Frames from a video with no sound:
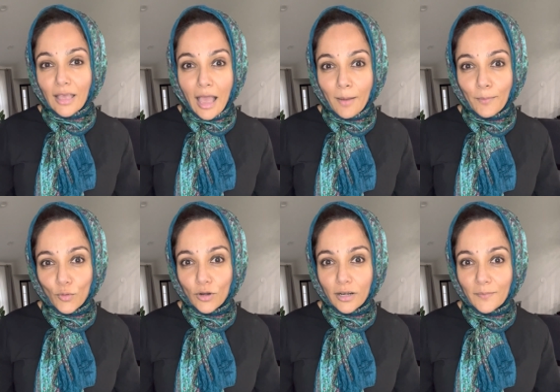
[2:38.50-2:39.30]
up,
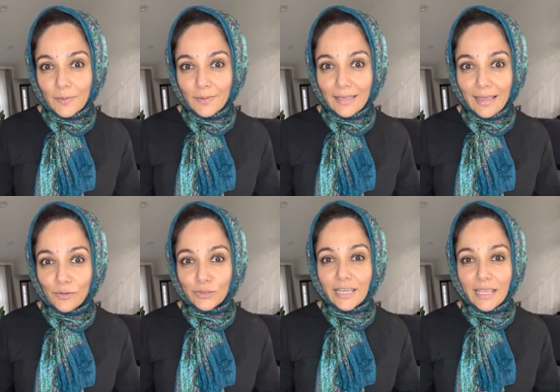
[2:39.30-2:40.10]
or maybe I
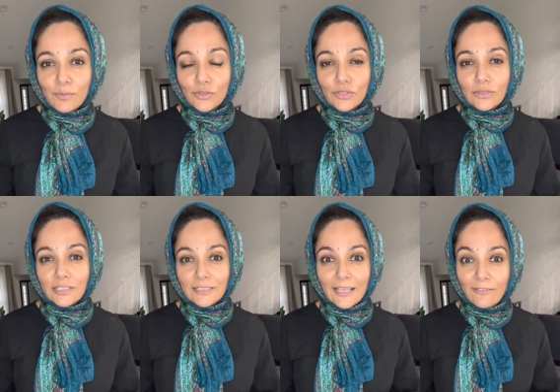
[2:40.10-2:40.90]
wasn't able to
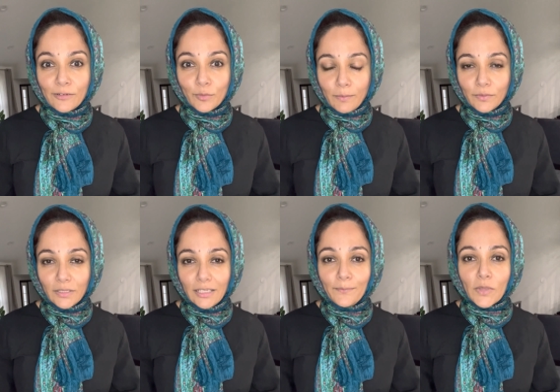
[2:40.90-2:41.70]
decipher
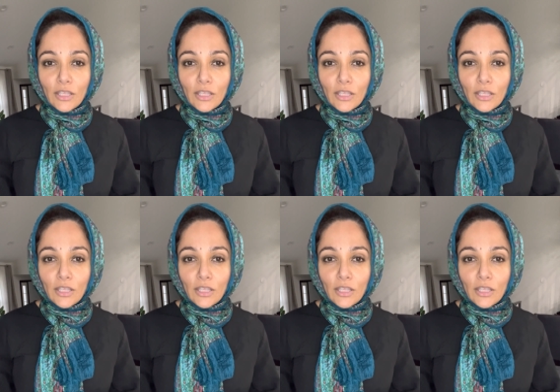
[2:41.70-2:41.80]
properly.